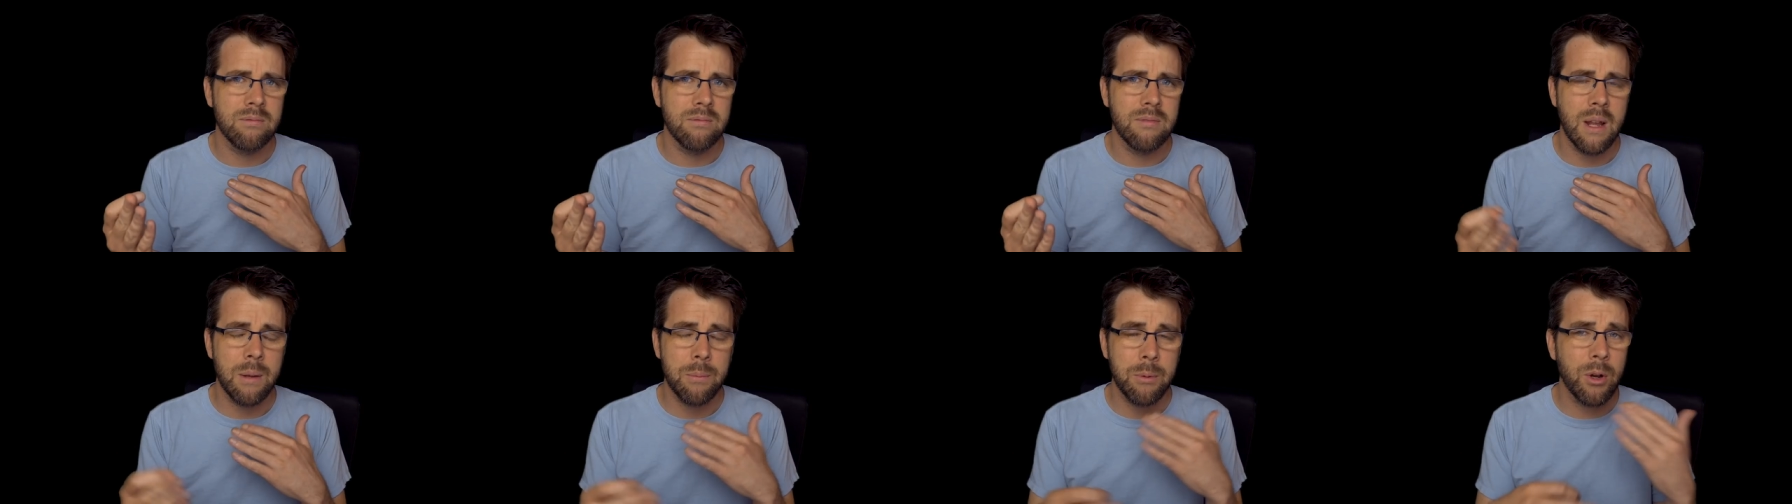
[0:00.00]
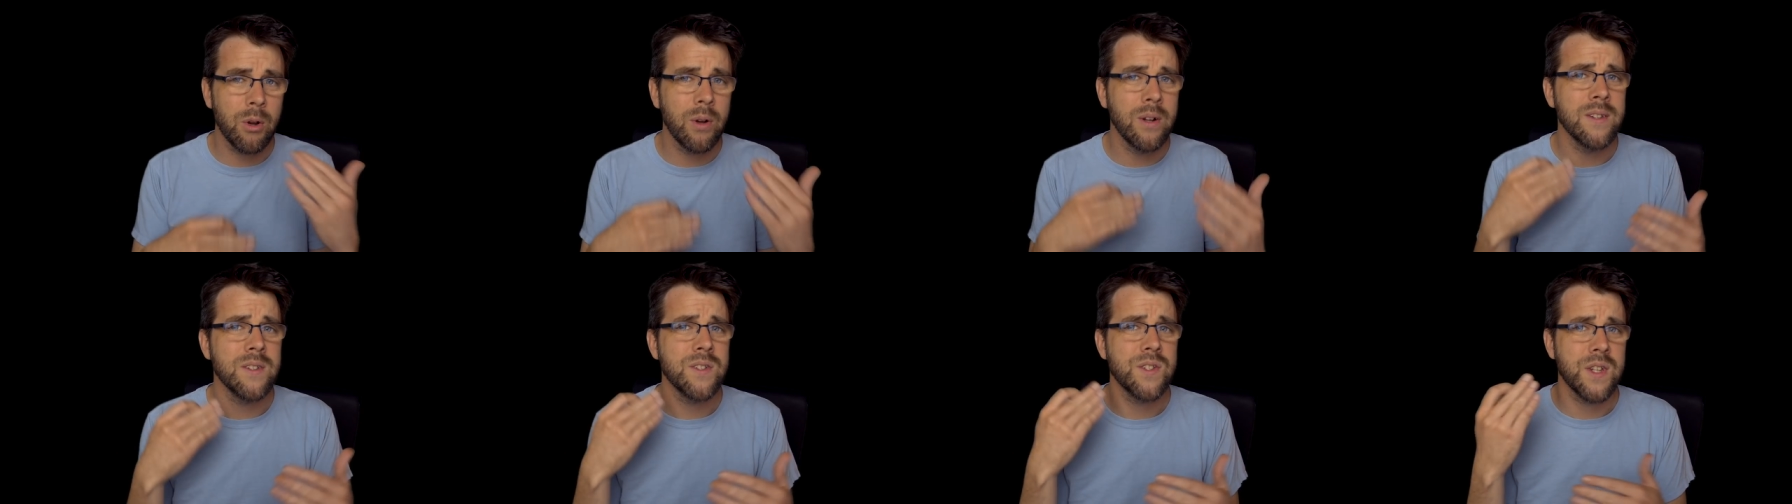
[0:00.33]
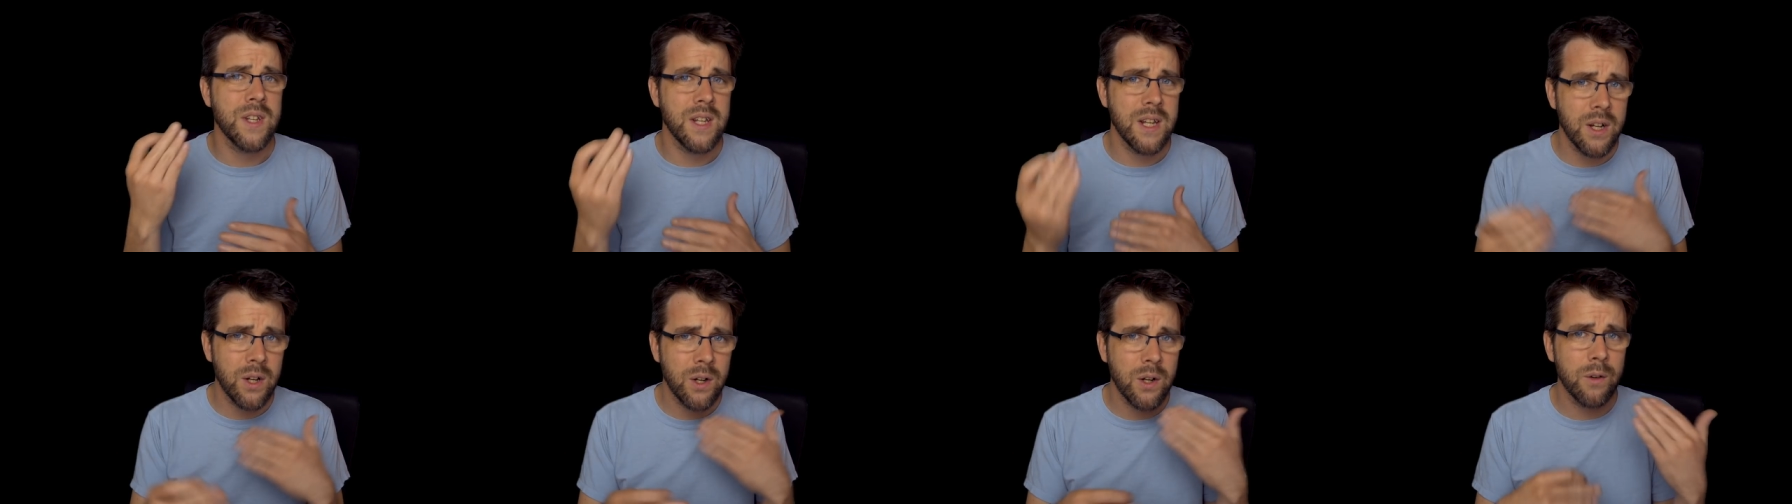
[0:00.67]
immigrants a
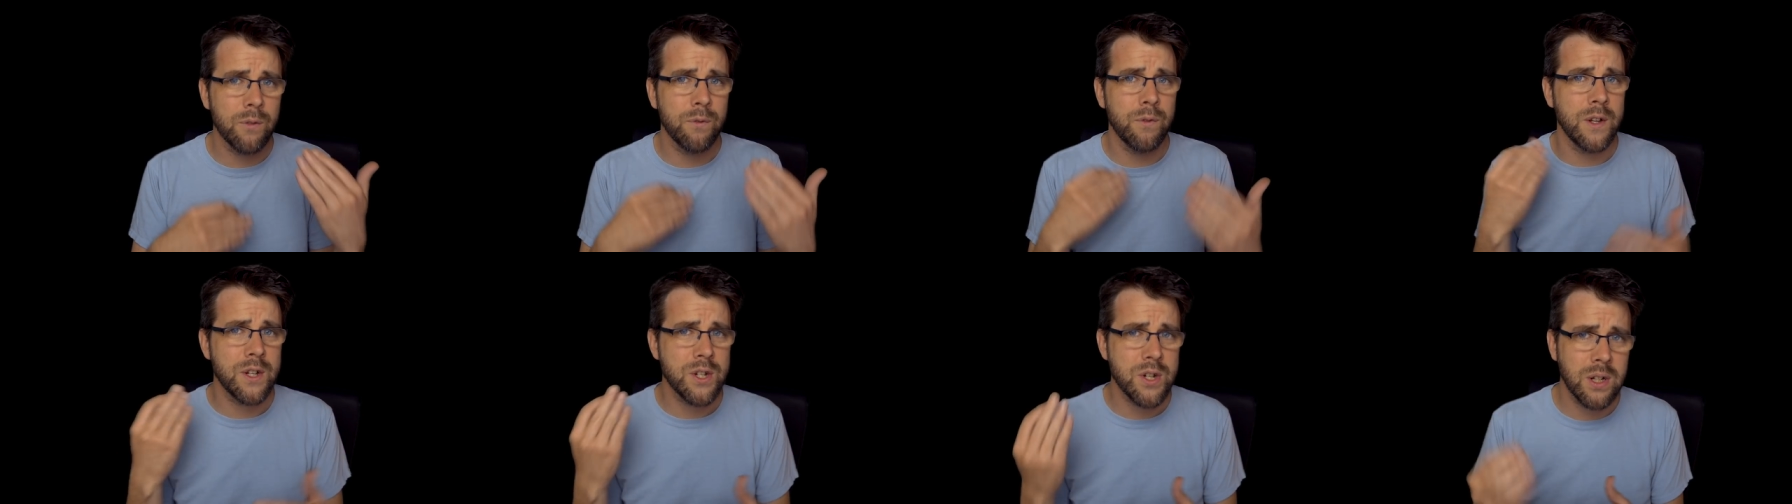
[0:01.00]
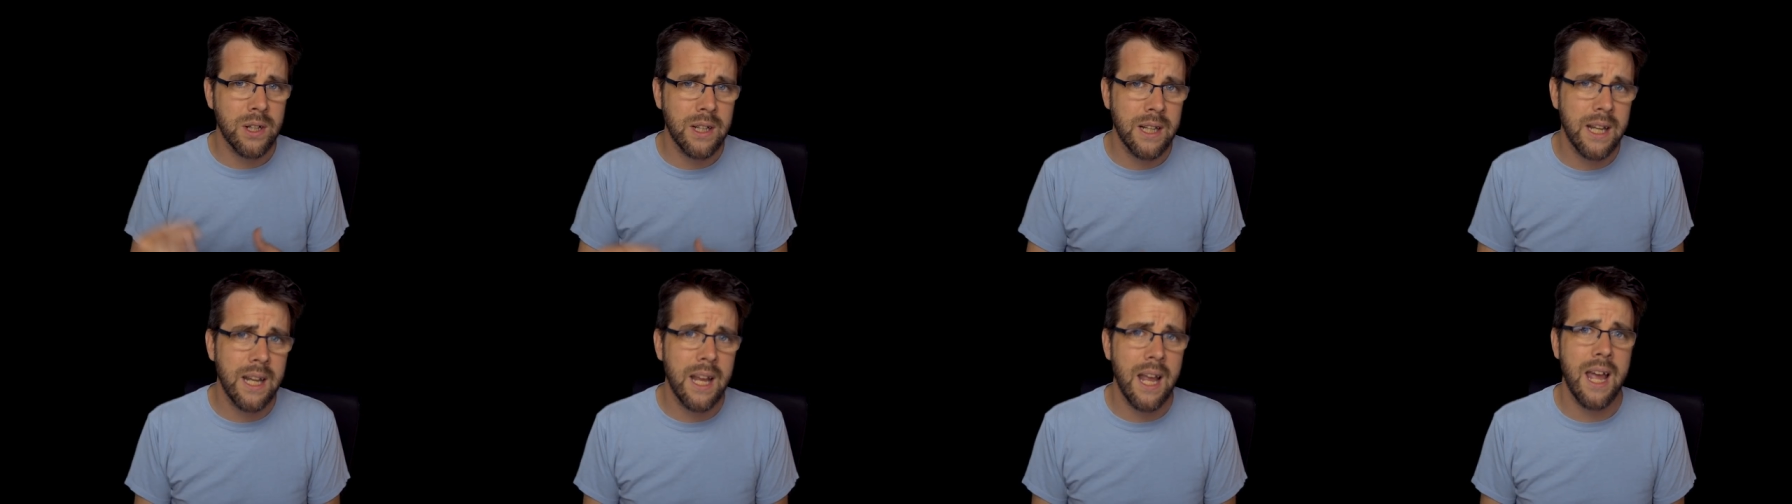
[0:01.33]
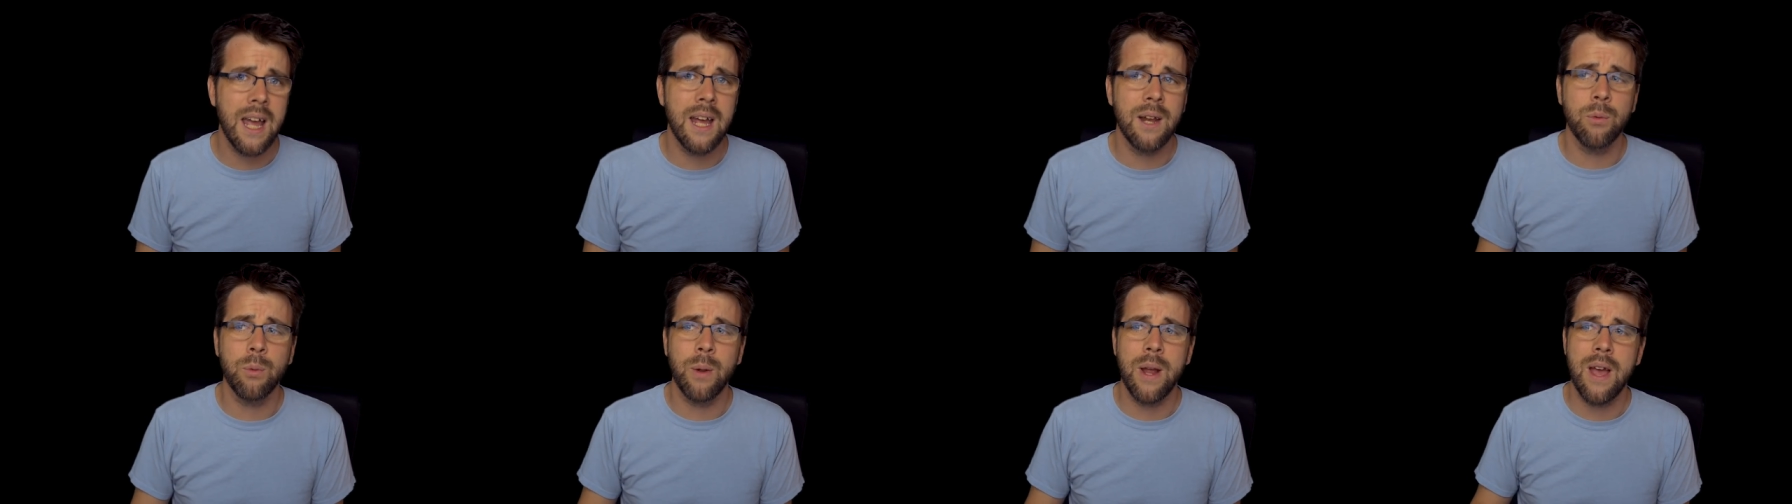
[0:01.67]
year officially,
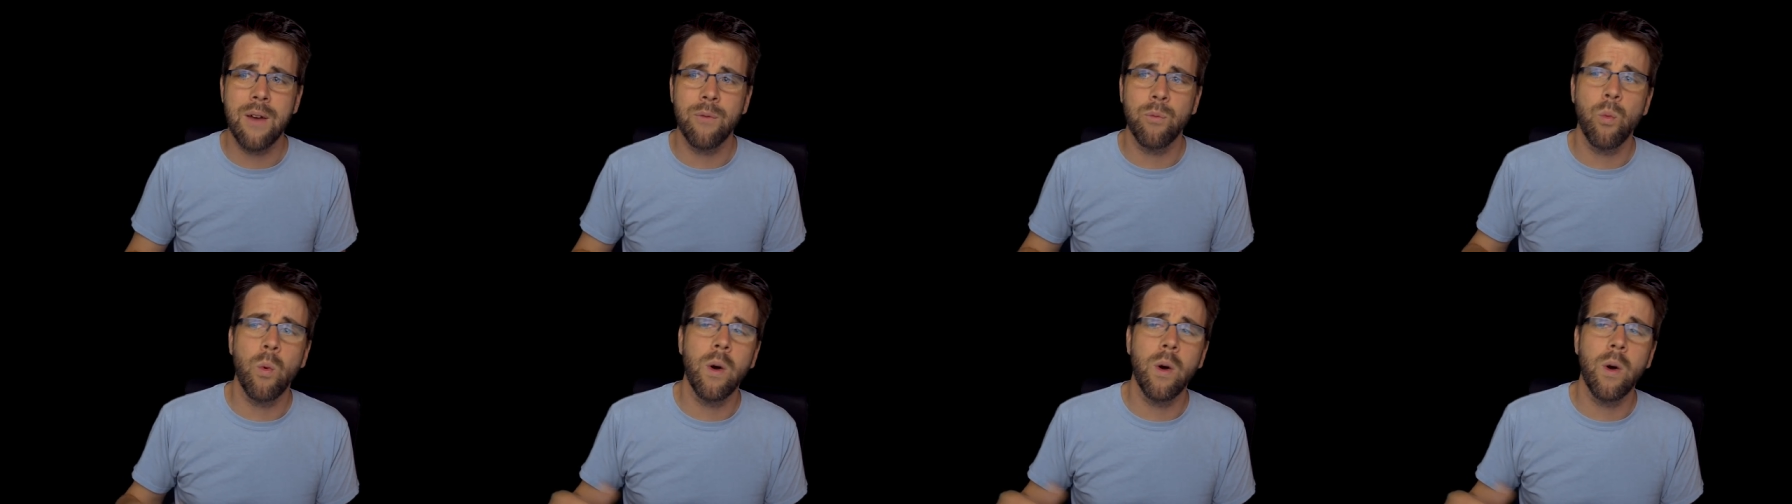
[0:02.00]
and we have